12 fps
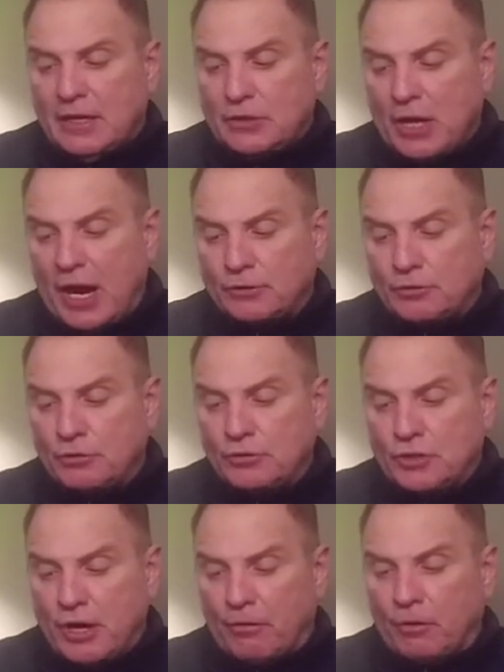Dr.
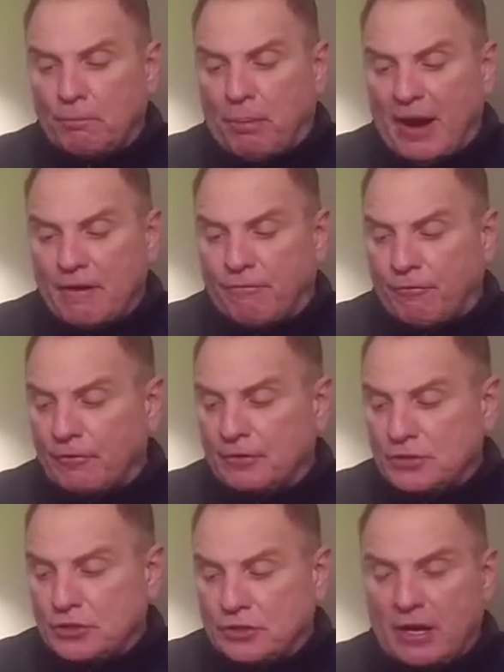Gerald Pfeiffer,
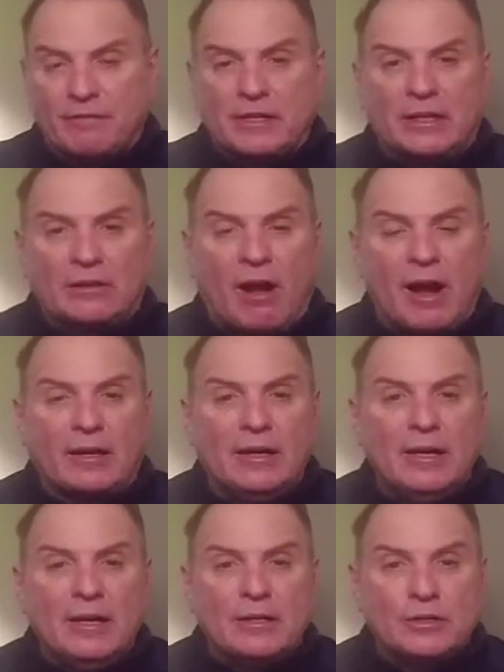7
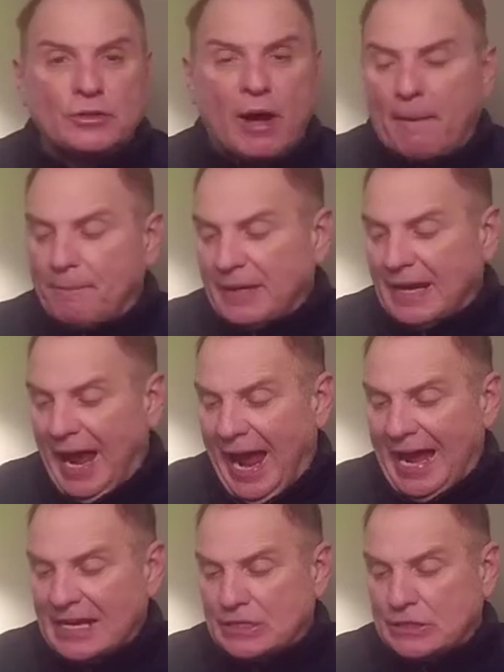o'clock, the topic
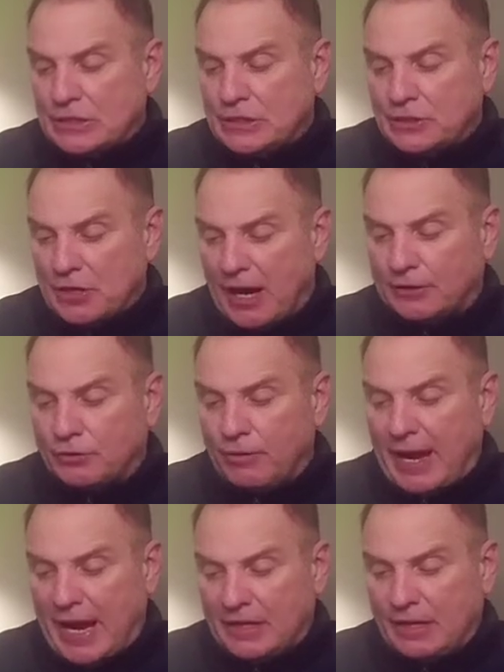Ask the
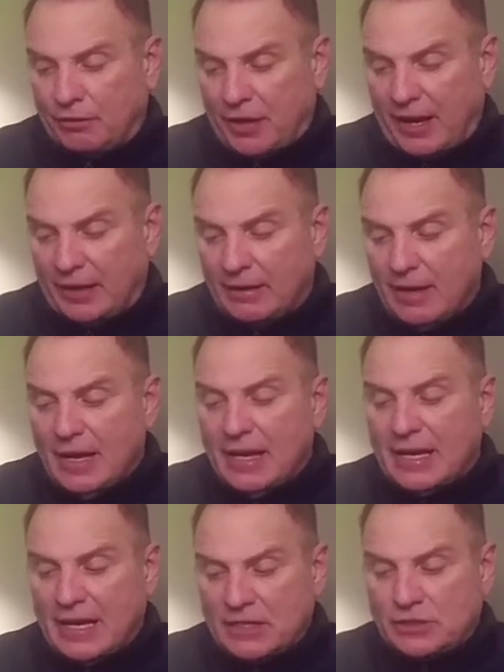Doctor Anything.
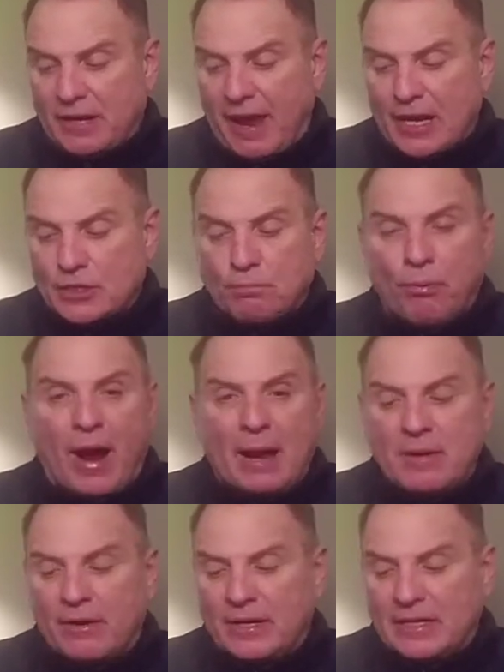His guest,
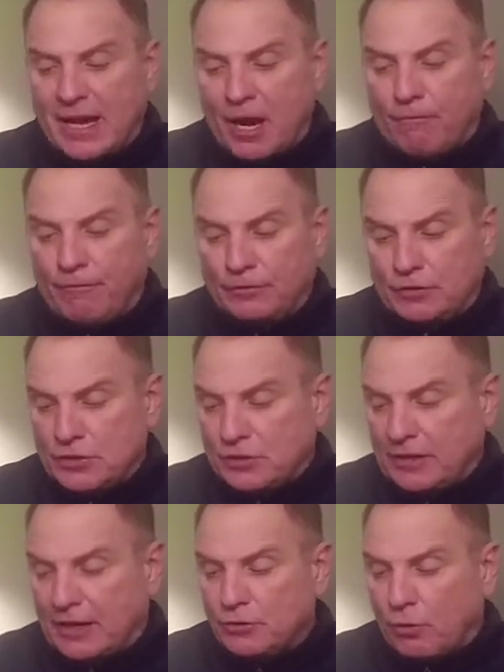primary care physician
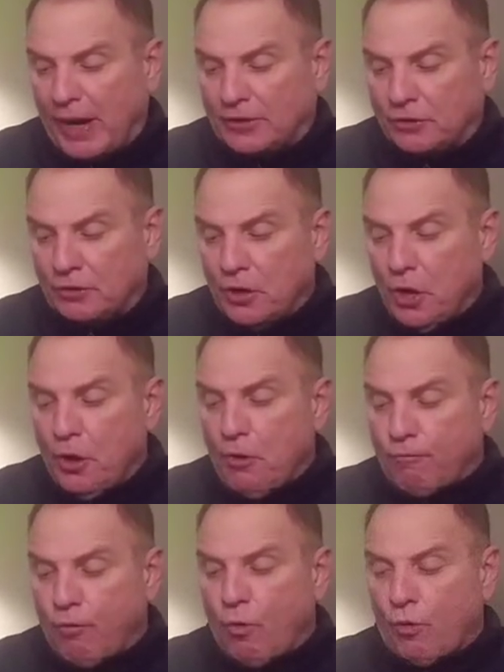and director
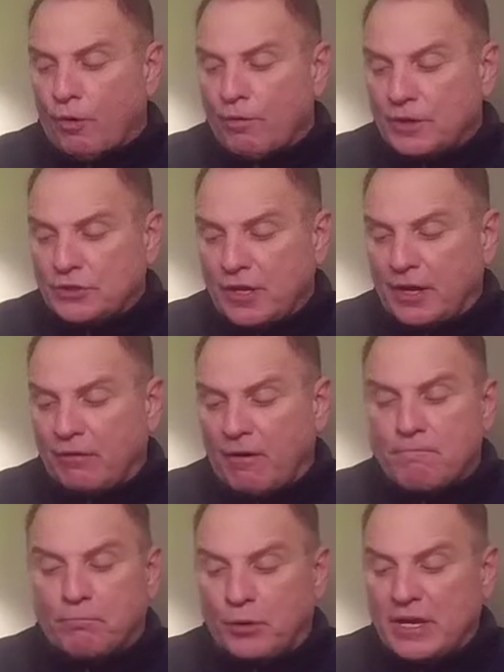for the Center
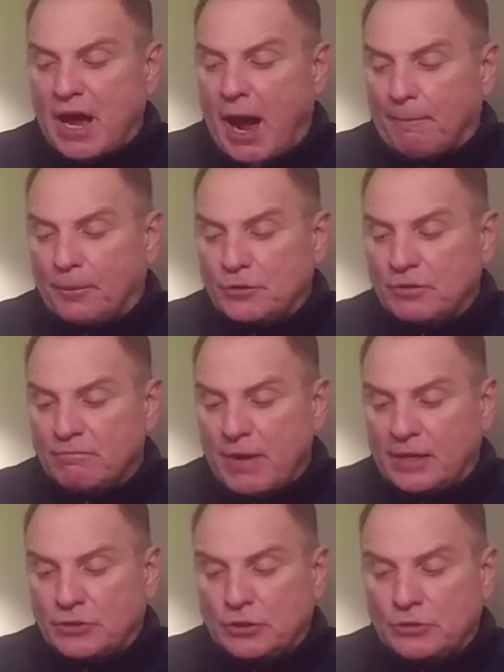of Preoperative
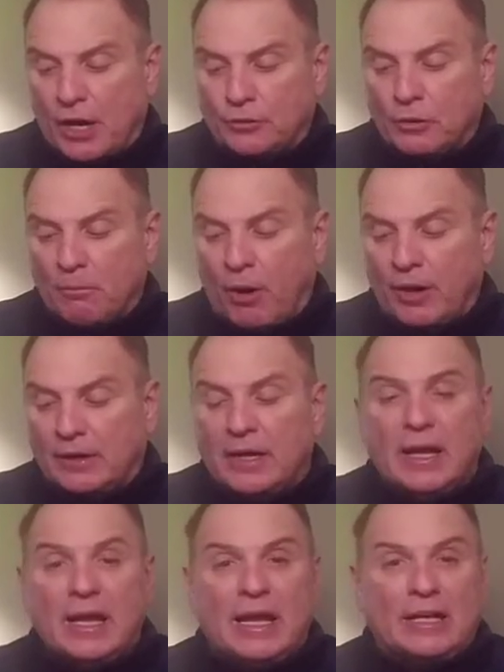Medicine, Dr. Mark
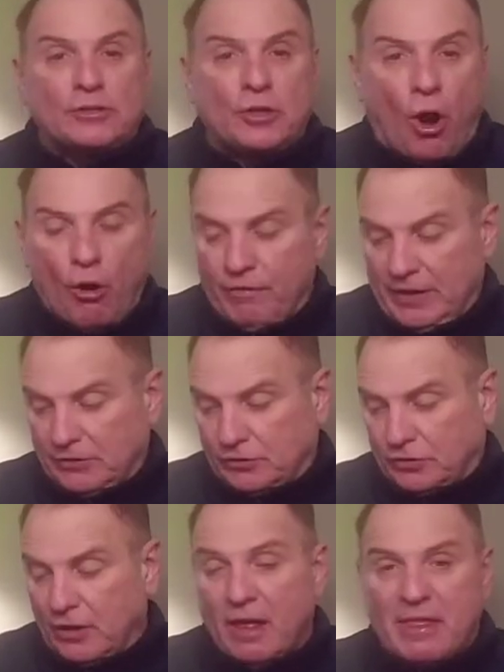
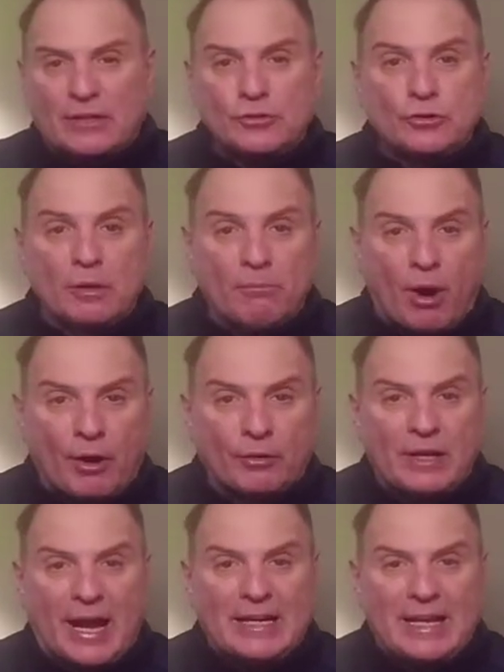Itzkovitz. That's tomorrow
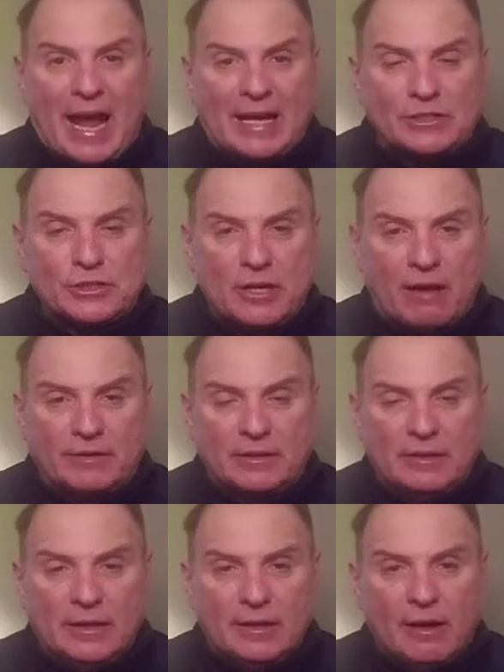night at
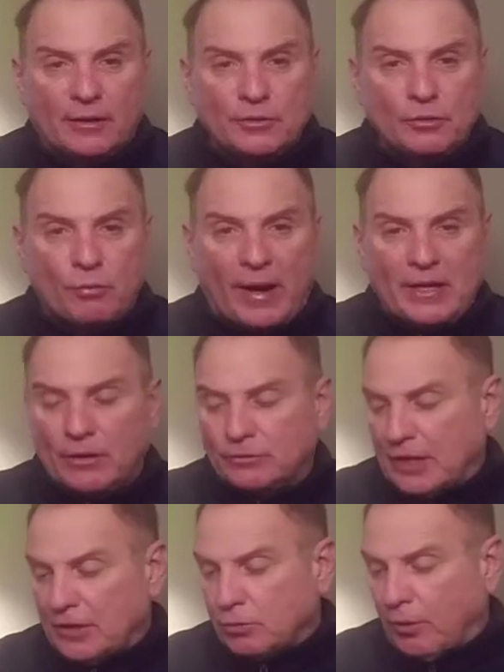7 on News Radio
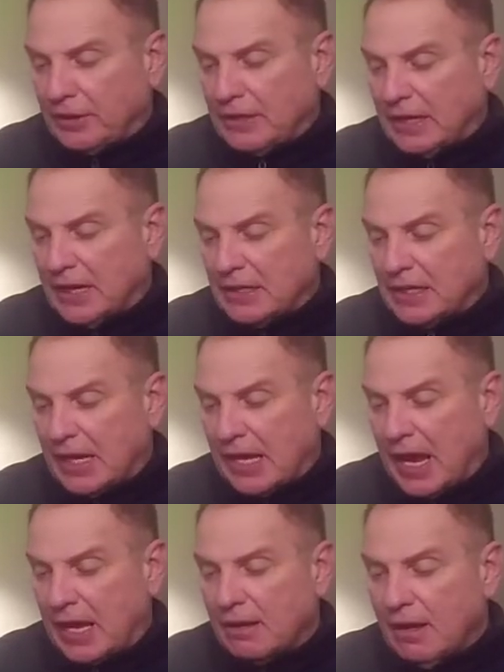1020
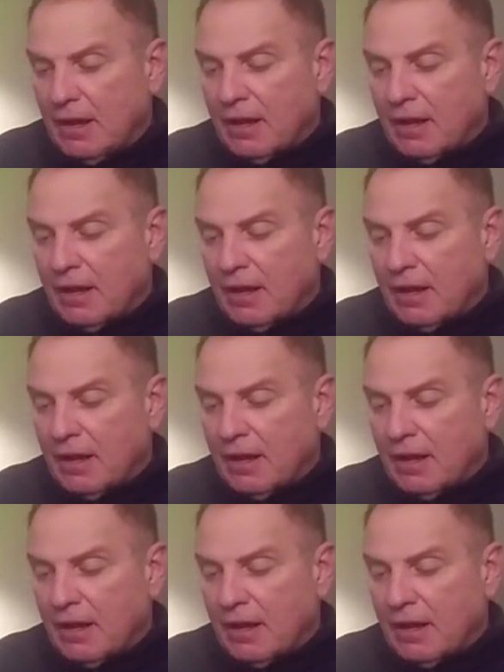KDKA.